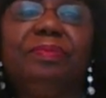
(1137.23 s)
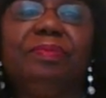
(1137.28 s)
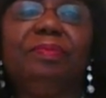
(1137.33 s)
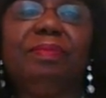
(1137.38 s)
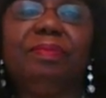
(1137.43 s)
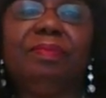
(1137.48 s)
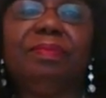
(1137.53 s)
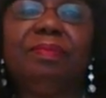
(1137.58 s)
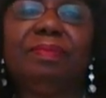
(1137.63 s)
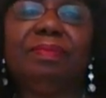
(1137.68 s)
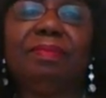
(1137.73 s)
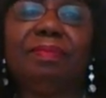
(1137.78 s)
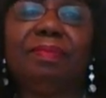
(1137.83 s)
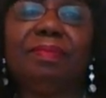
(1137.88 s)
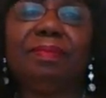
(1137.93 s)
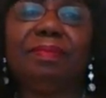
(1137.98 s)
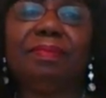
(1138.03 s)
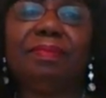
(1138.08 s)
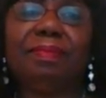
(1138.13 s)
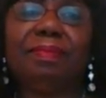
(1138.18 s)

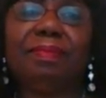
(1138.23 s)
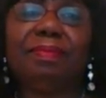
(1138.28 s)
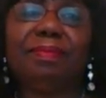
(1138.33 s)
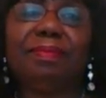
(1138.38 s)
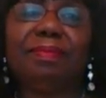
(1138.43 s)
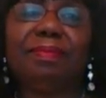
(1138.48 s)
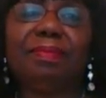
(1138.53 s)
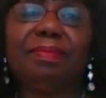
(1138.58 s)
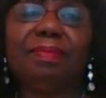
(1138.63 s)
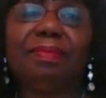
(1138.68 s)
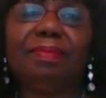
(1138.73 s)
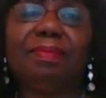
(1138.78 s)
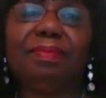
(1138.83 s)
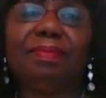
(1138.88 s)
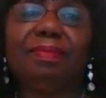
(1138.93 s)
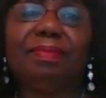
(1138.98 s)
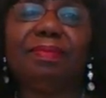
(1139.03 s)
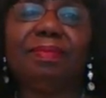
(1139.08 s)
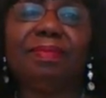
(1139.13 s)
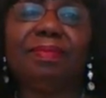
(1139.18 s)

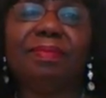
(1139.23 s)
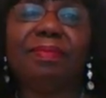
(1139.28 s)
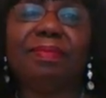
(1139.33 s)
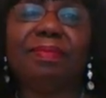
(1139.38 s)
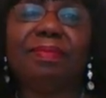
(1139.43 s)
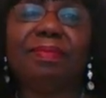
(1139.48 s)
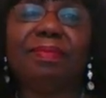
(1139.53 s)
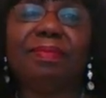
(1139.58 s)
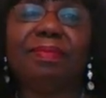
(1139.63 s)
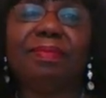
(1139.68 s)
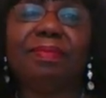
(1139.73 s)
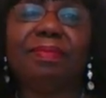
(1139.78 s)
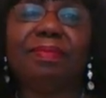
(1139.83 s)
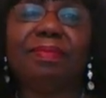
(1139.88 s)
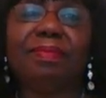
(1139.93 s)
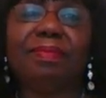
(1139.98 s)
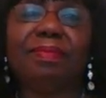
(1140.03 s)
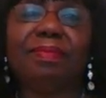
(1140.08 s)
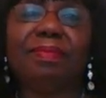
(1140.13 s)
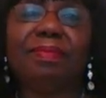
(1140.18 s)

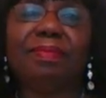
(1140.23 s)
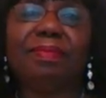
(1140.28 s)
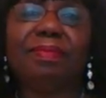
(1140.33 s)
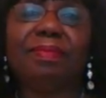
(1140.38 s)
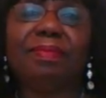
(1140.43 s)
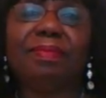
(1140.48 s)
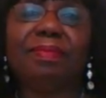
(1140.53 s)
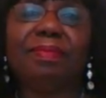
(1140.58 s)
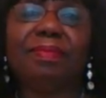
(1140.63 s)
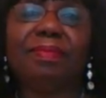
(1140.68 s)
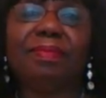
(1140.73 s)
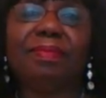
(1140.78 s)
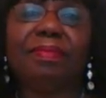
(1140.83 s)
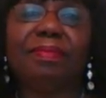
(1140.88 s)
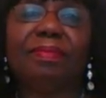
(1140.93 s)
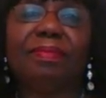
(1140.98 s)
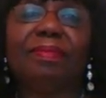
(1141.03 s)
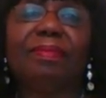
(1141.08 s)
(silent)